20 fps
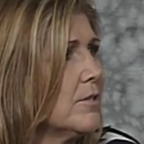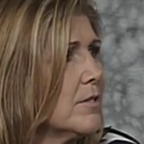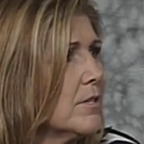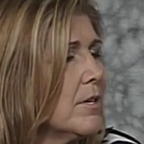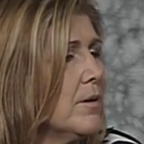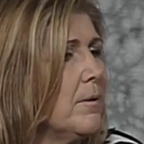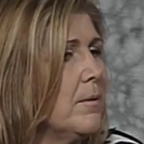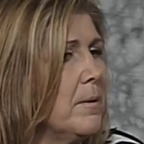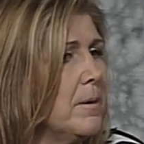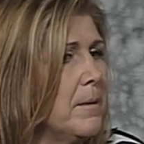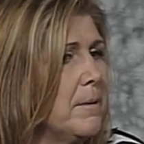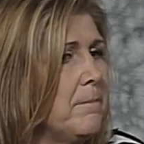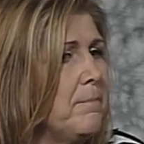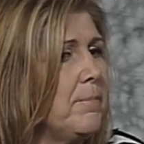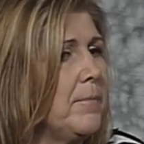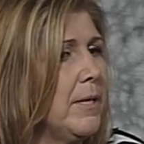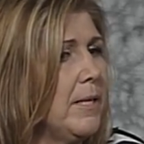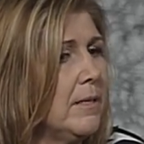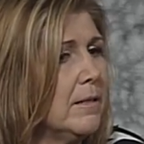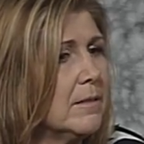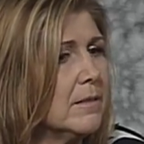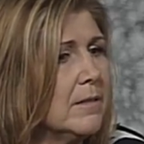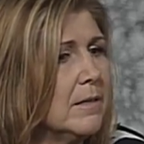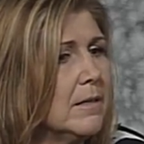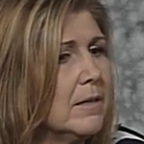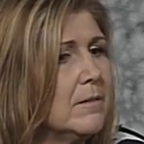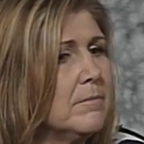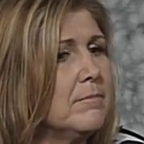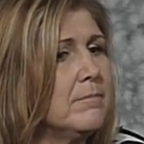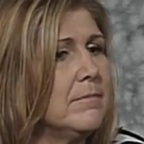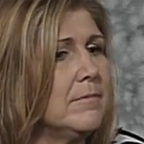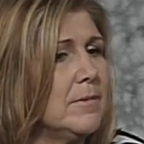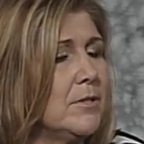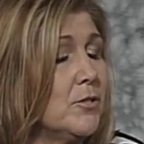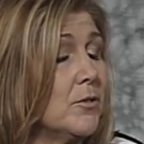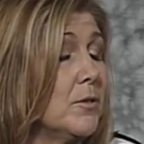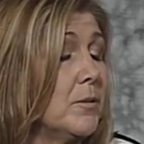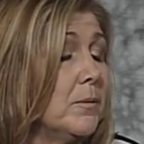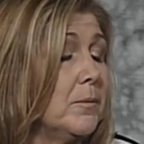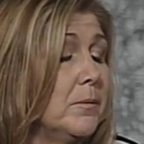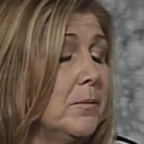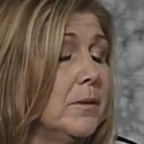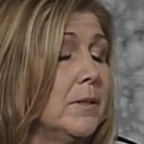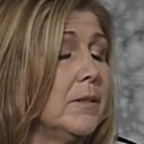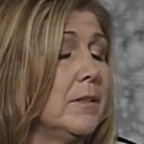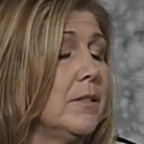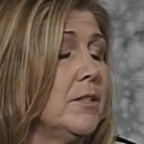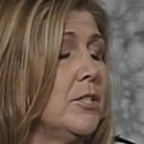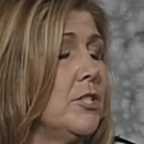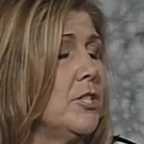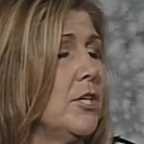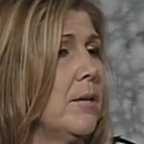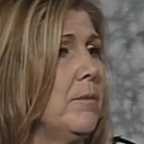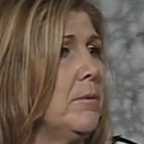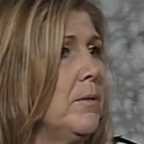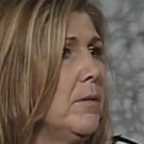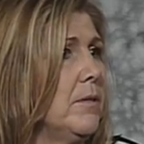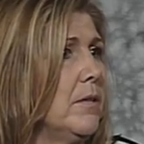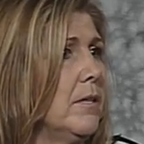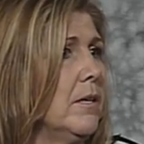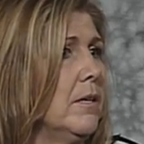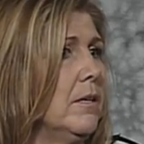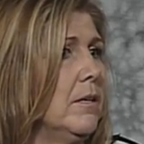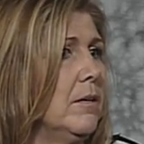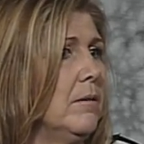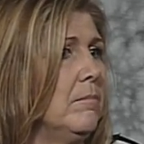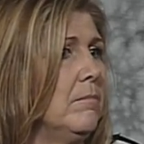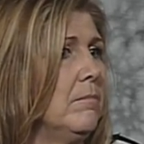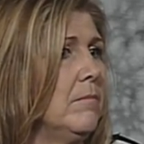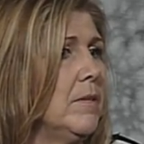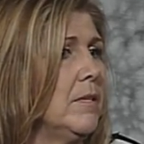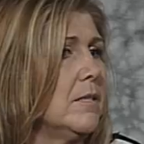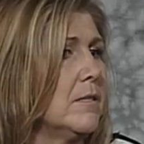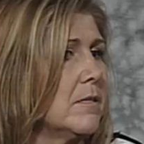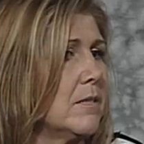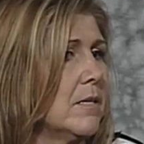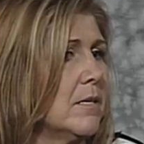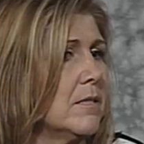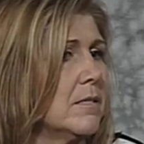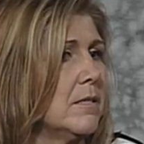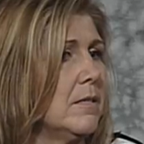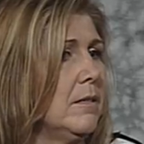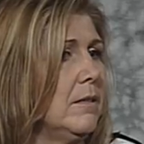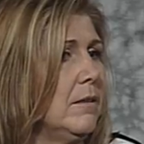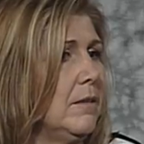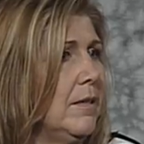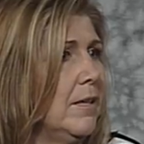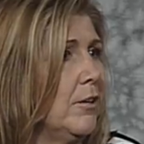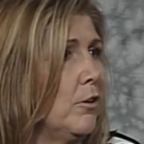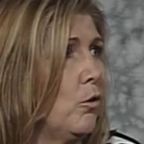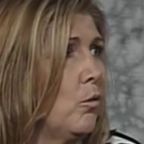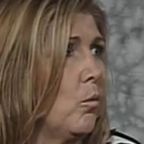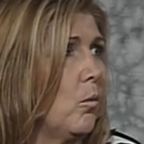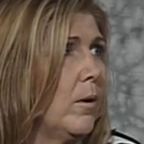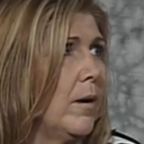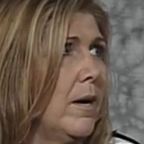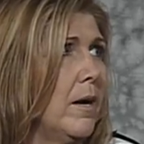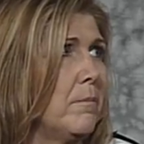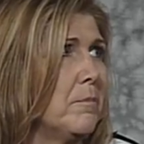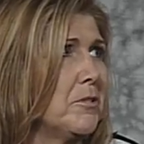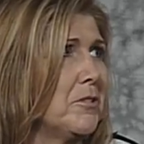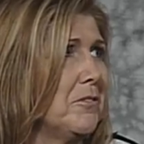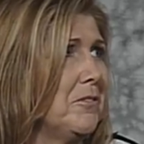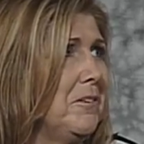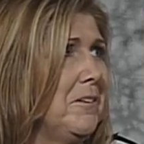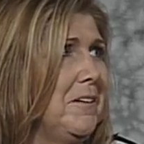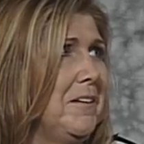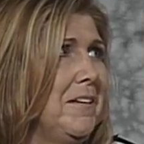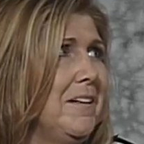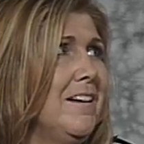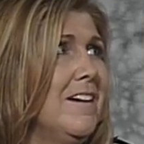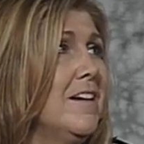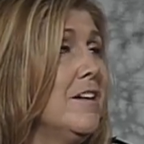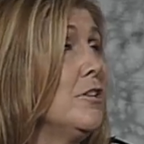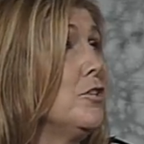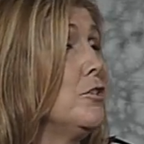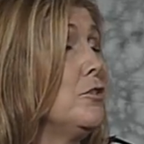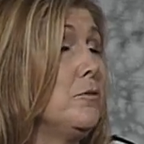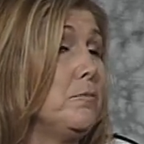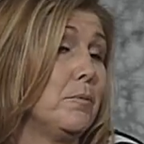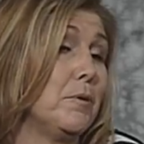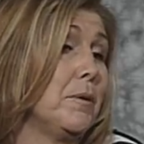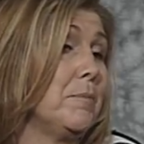So um, he ended up doing a really good job with um, his testing, and he had a great opportunity to do